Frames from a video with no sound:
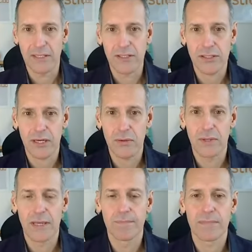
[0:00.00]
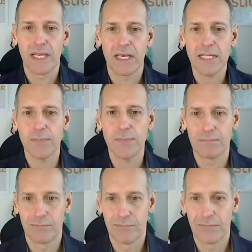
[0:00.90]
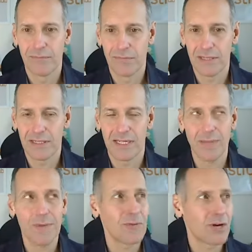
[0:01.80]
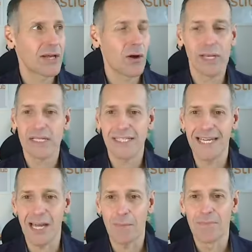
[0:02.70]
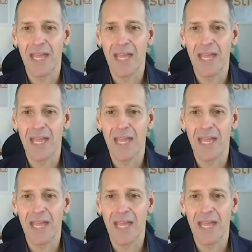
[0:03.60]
So let me be really honest here.